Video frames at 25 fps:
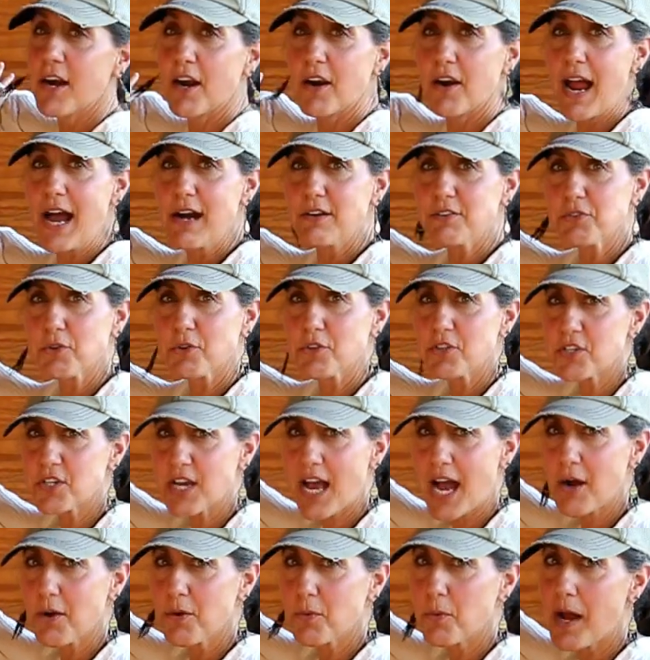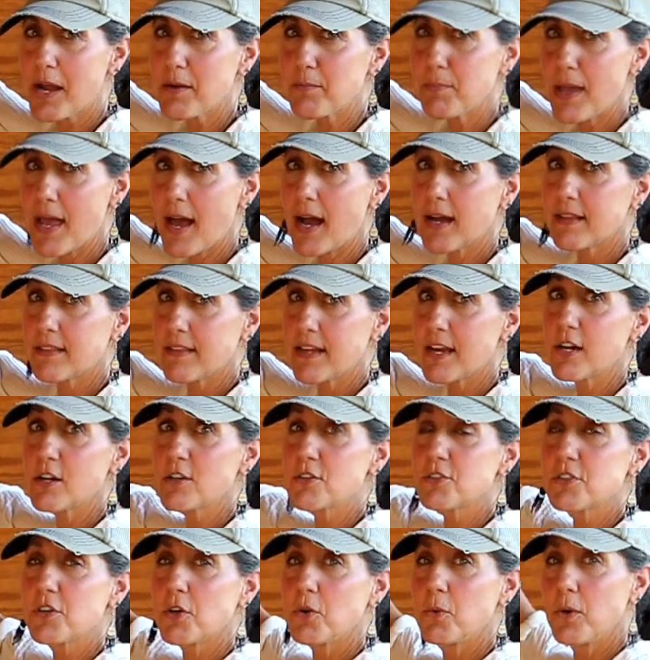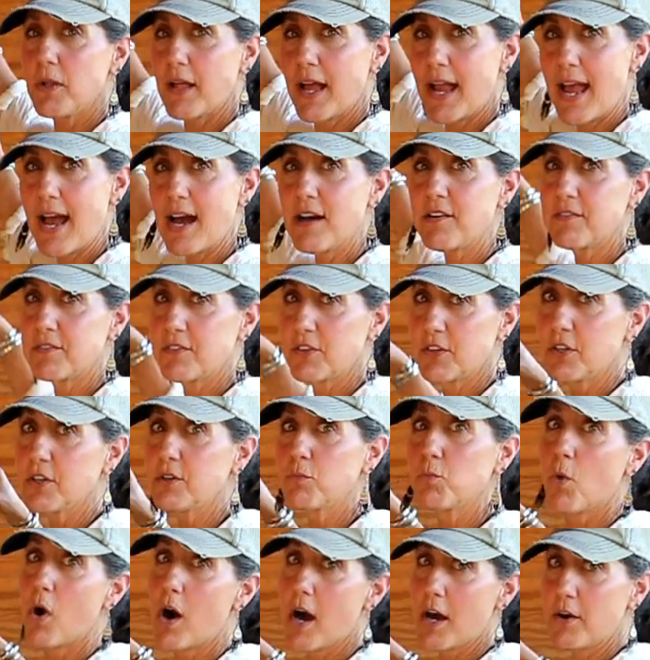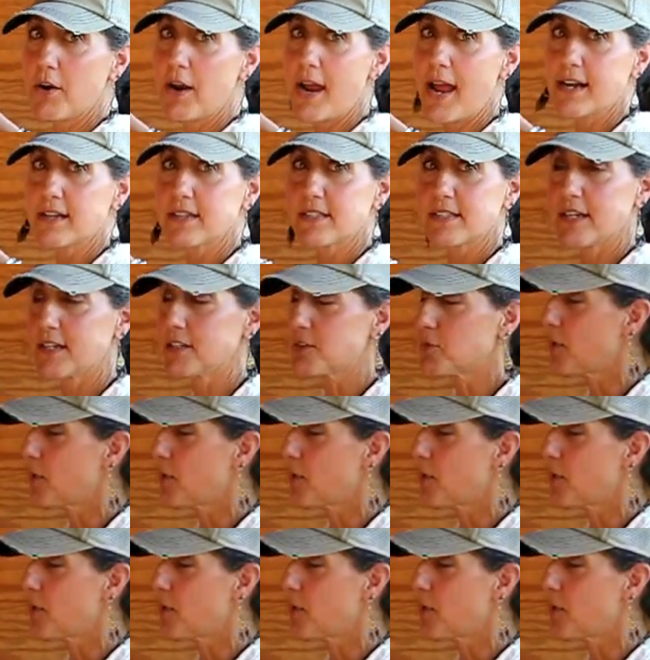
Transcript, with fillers: our outdoor shower right back there, so we'll have good water access